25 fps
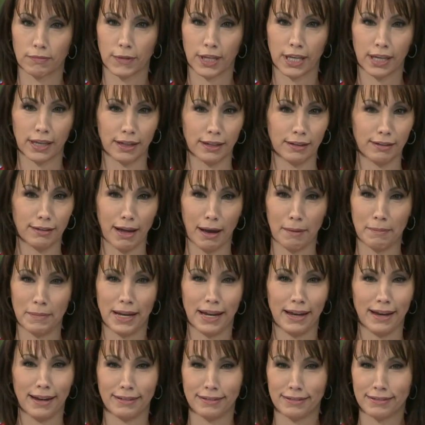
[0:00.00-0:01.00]
Can, I
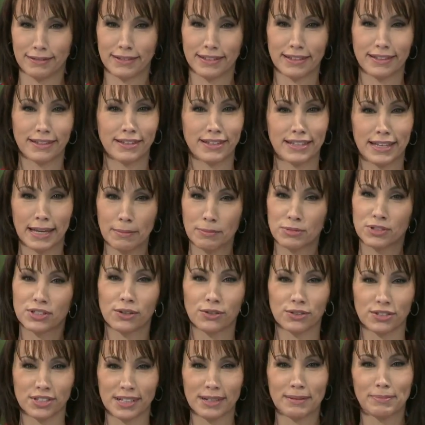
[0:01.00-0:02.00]
mean, seems
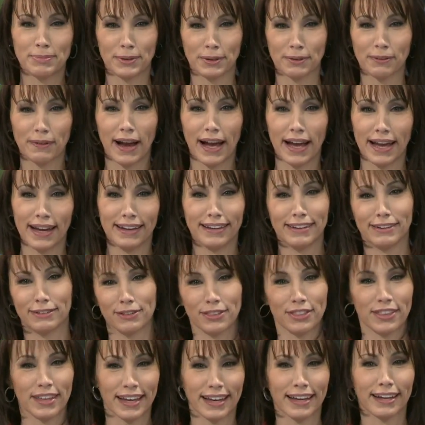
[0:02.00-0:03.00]
so simple, right? You're
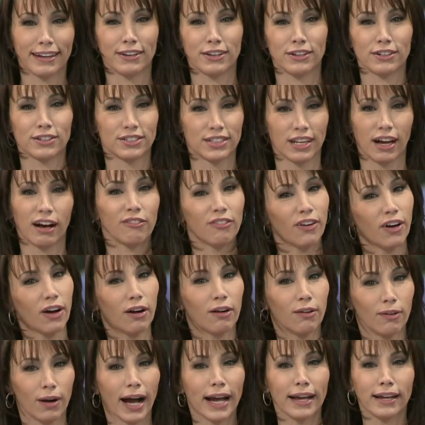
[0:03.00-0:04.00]
thinking to yourself,
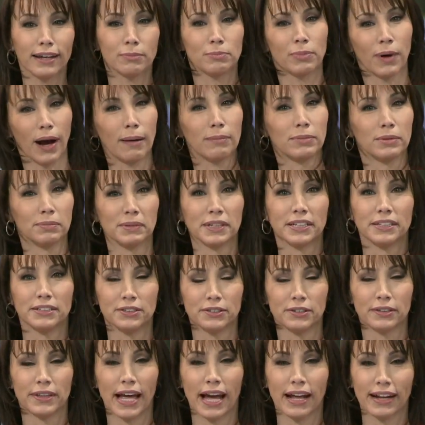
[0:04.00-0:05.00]
oh, I could probably
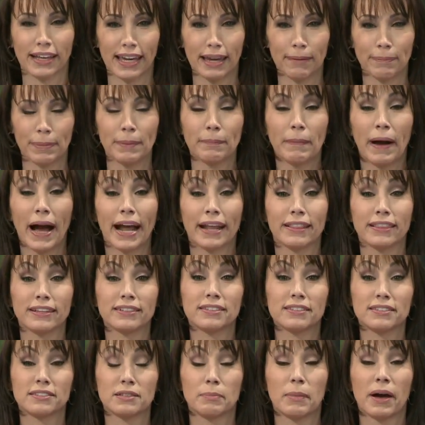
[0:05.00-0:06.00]
do that. Keep in mind,
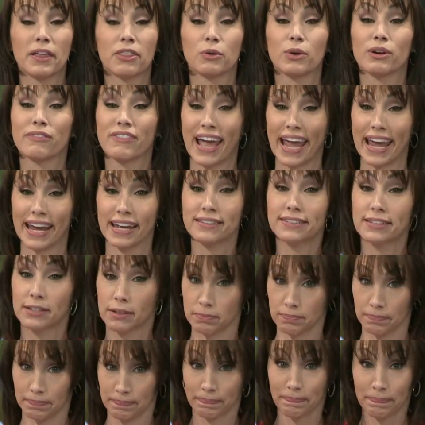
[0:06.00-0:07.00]
this is a mother of eight.
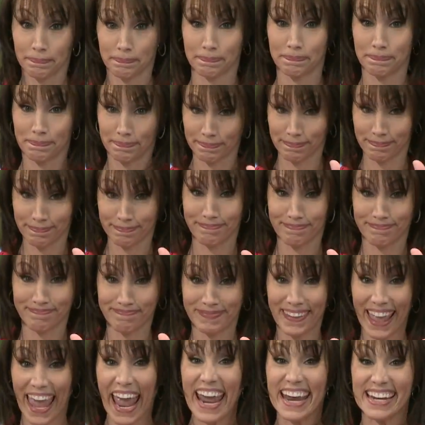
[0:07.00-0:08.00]

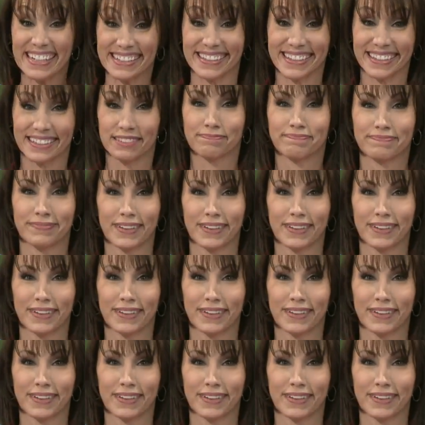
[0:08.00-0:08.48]
Eight.